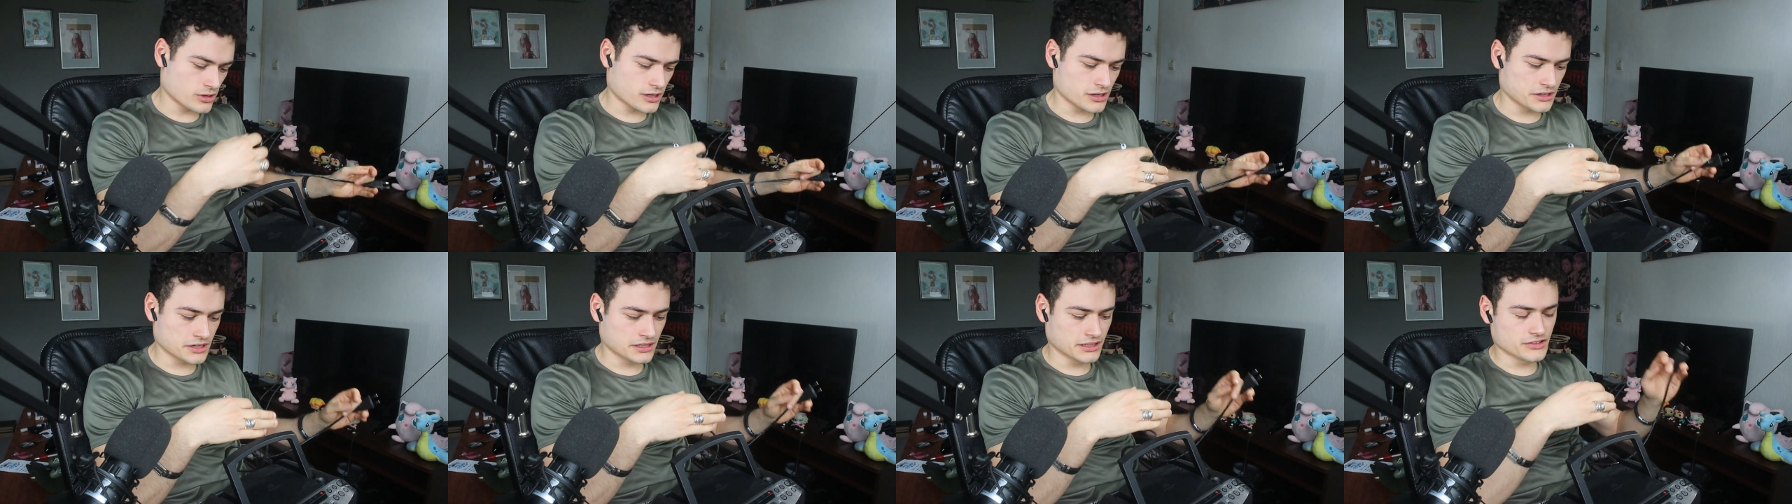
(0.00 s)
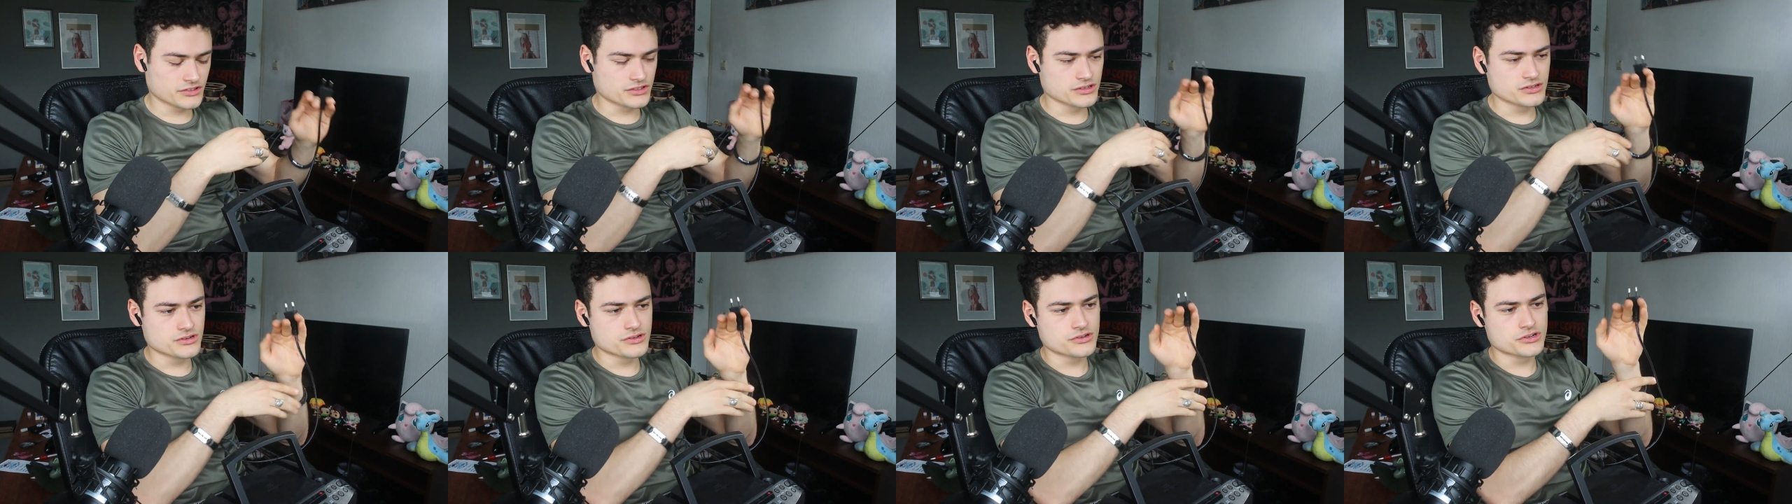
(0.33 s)
we're gonna
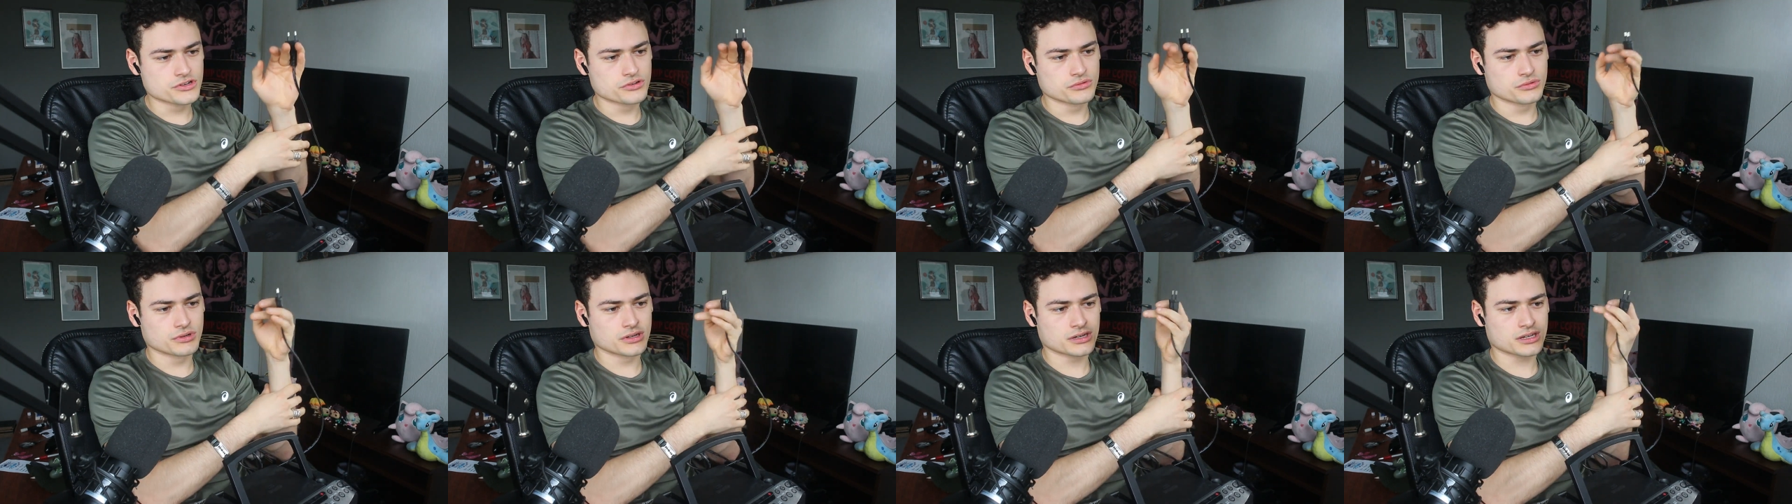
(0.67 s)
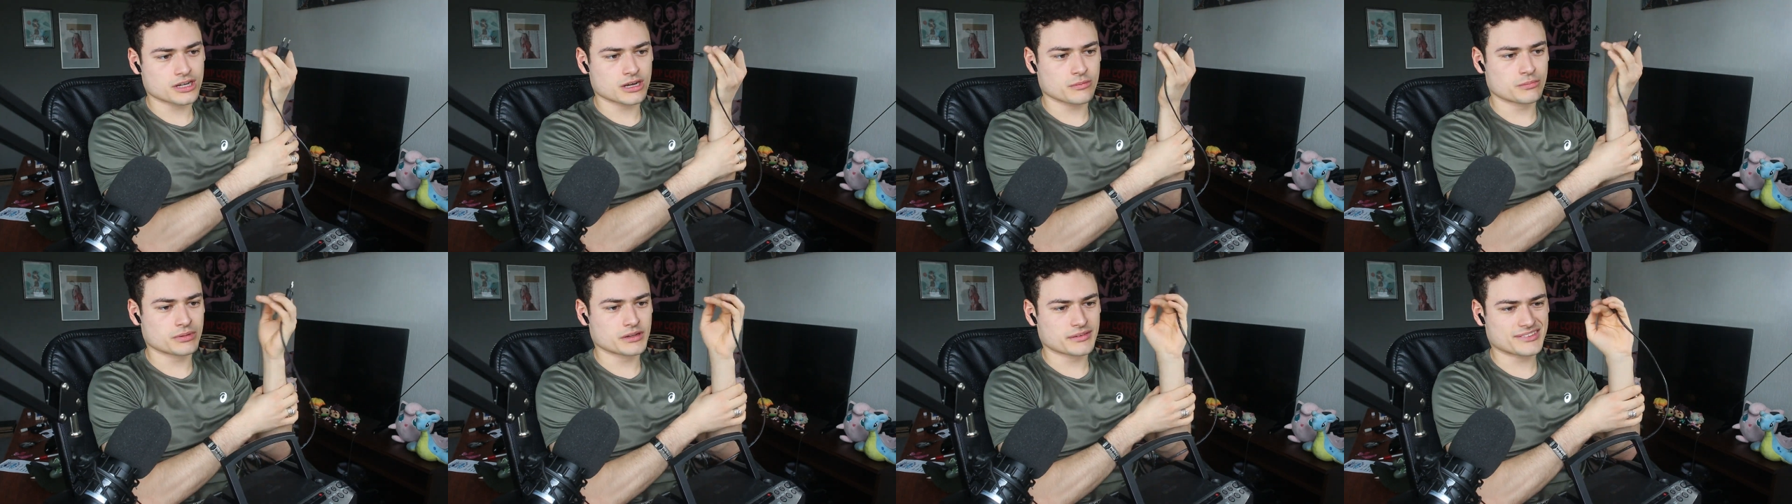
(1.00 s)
listen to a
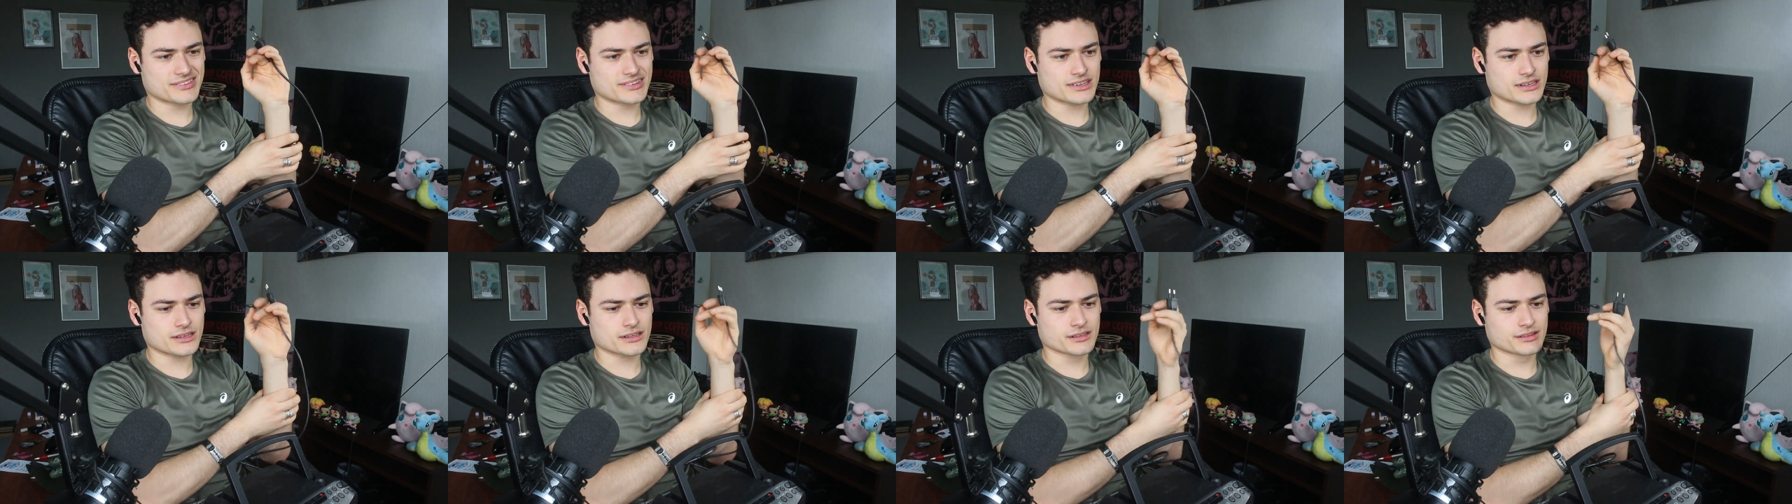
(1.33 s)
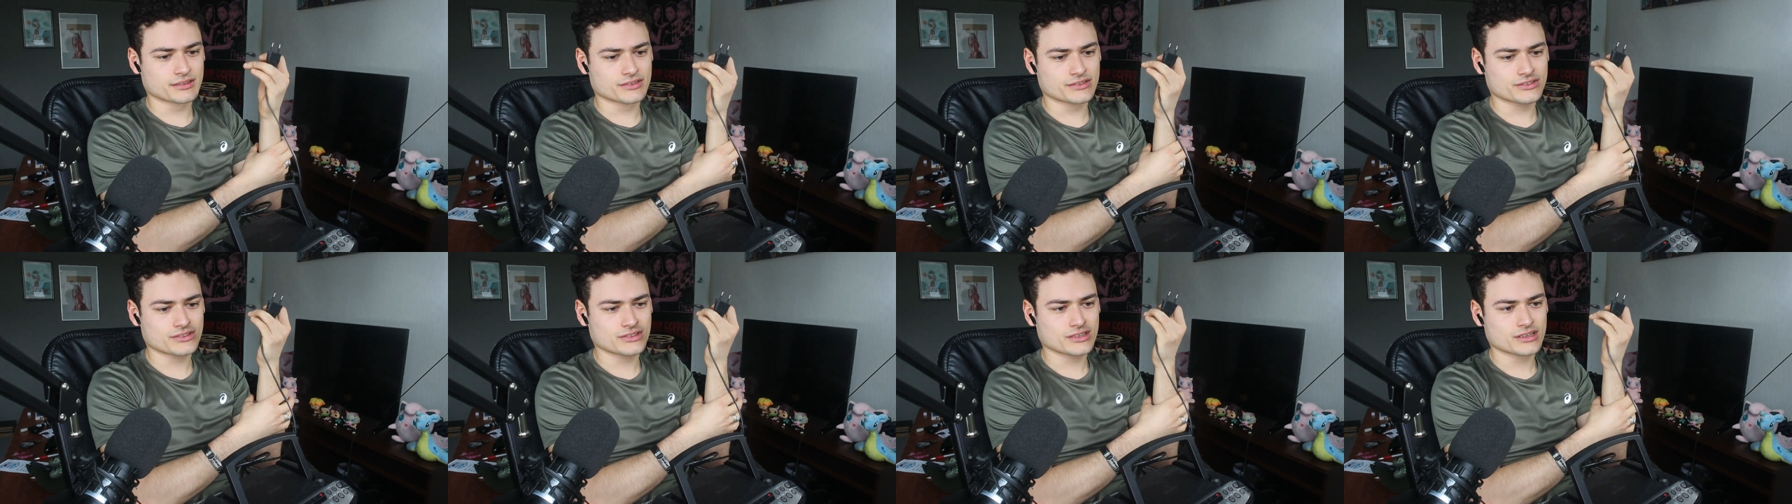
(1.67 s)
couple of
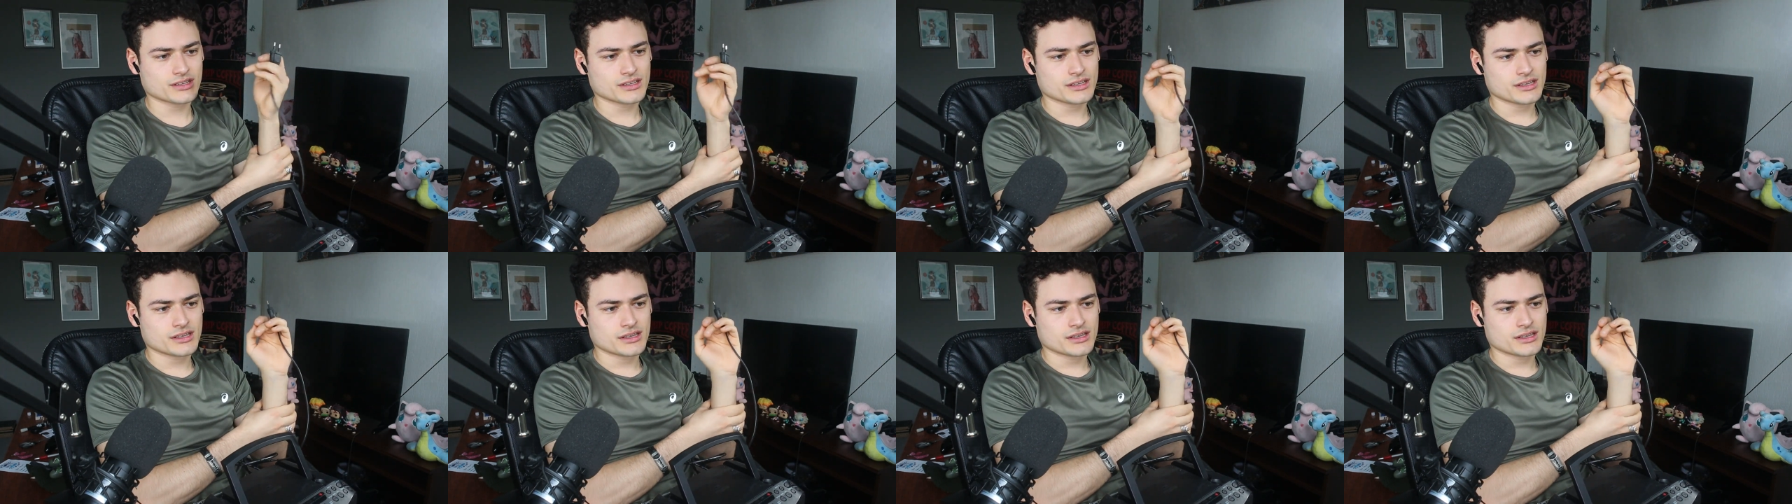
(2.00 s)
seconds,